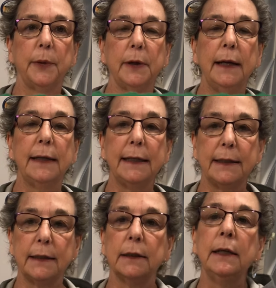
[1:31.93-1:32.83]
I like
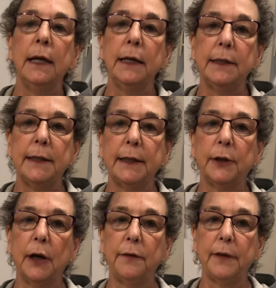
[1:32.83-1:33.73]
to tear
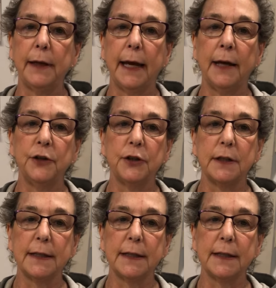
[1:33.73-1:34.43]
off the edges.